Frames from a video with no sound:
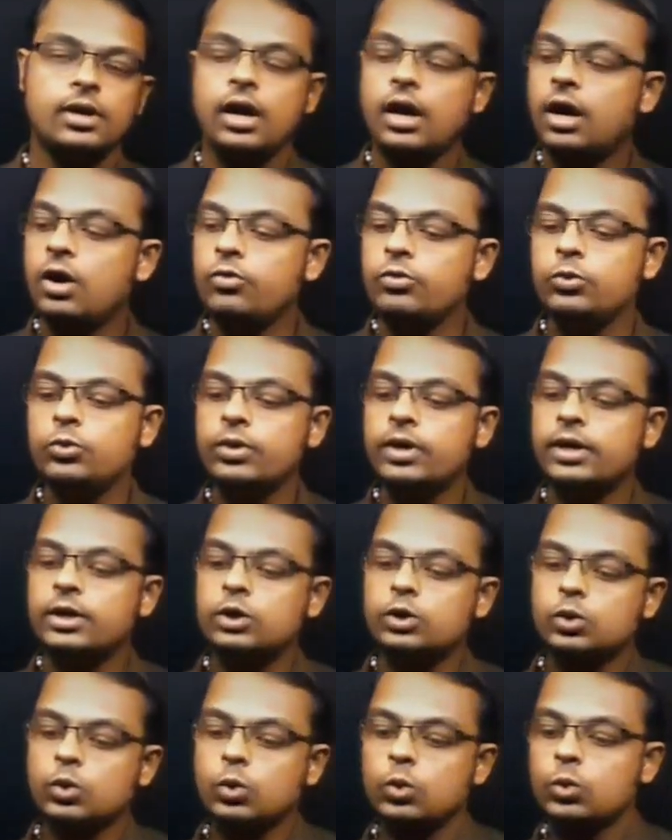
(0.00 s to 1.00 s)
How you
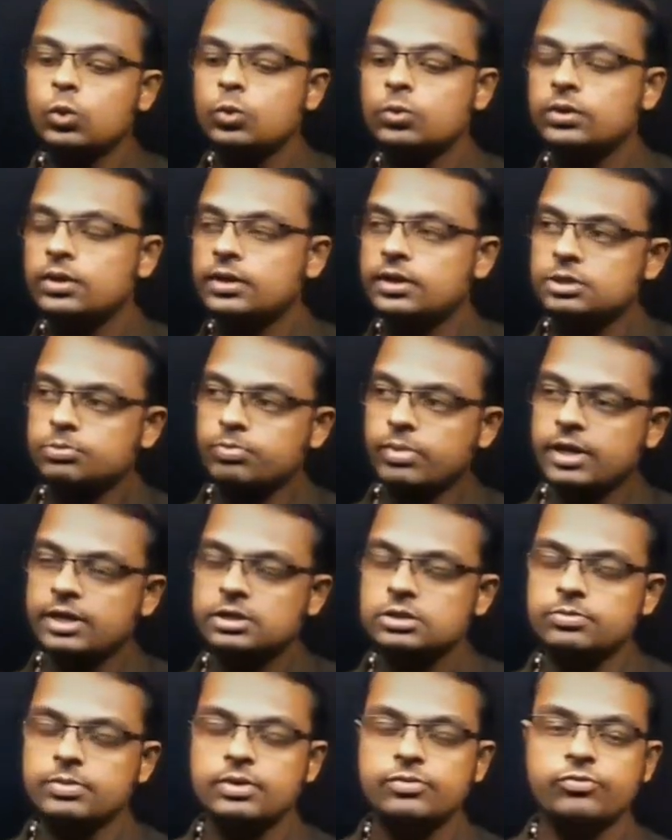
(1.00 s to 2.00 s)
can draw the
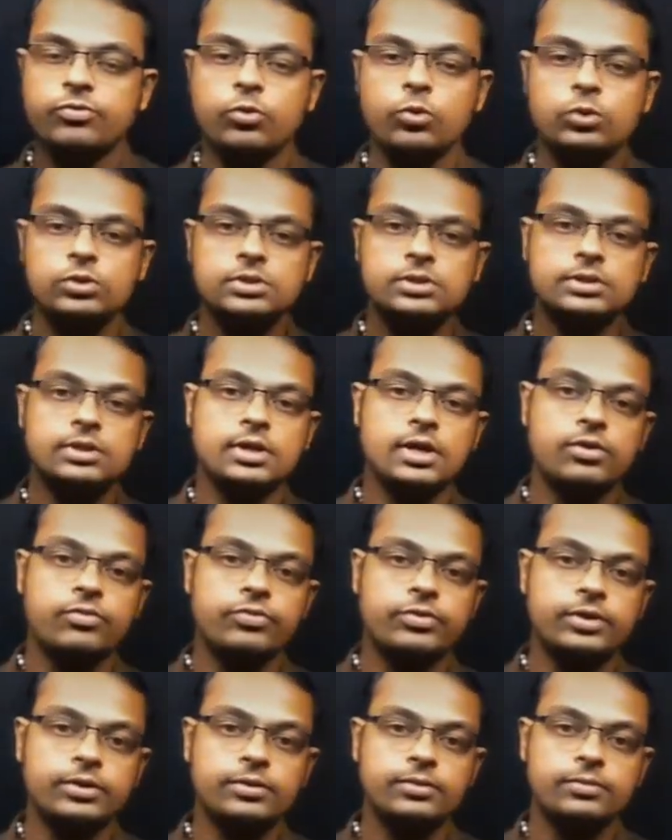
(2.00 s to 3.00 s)
displacement force graph
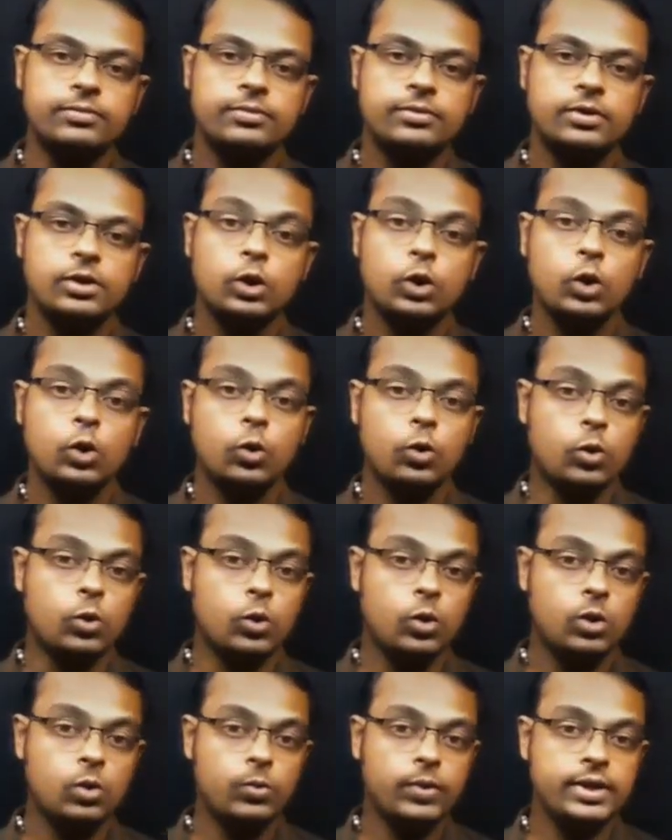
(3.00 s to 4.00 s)
here?
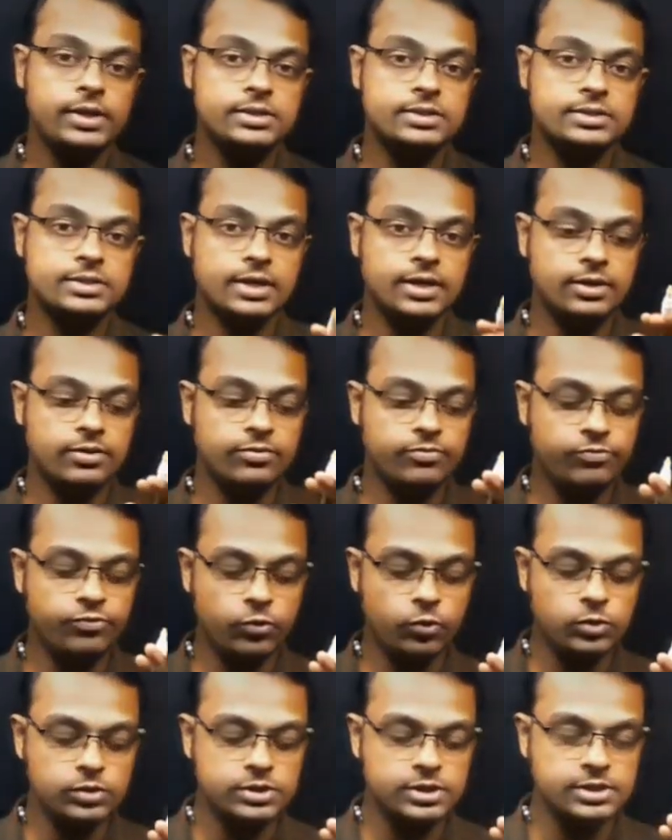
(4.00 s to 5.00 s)
Always same
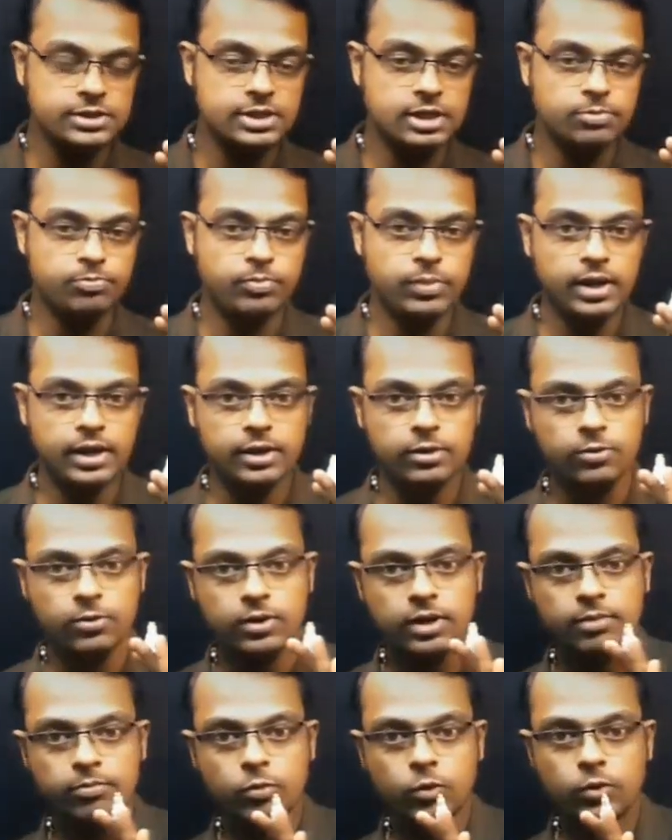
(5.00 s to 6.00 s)
force is applying on
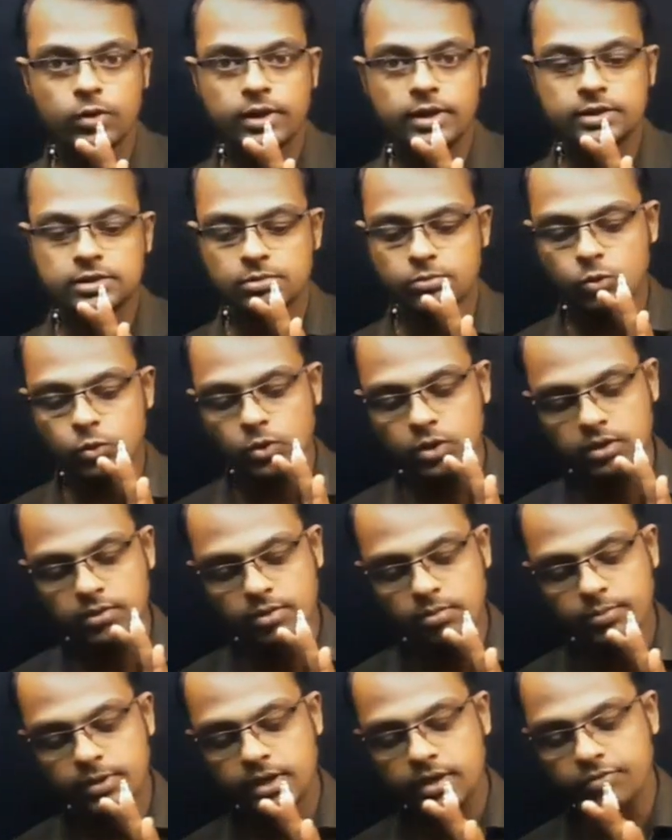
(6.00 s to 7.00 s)
a body, so body
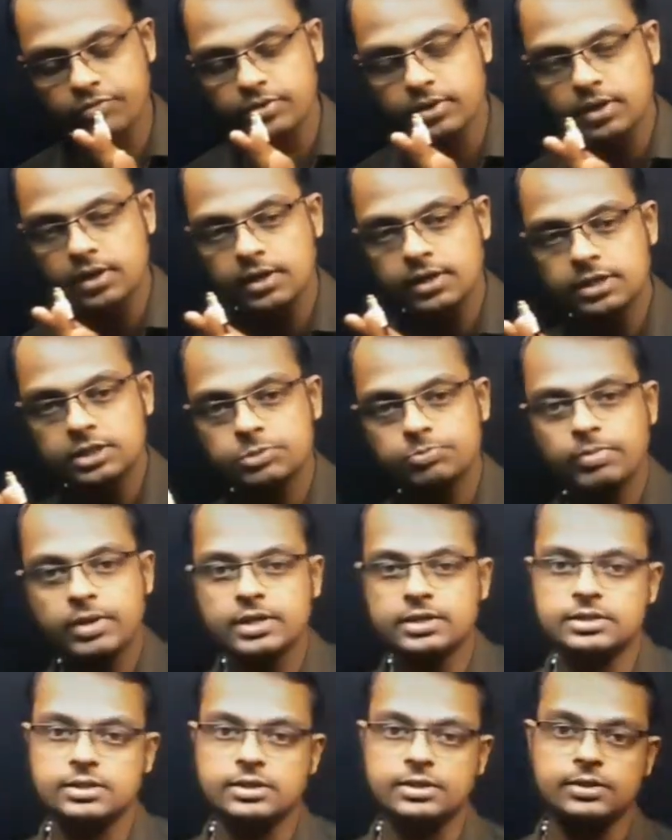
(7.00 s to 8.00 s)
will be definitely
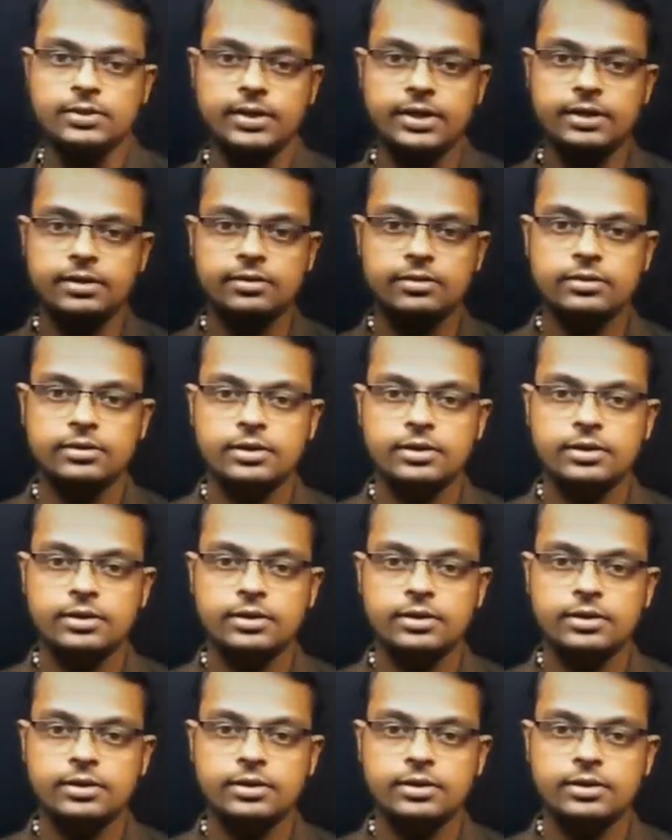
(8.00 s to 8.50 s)
displaced here, right?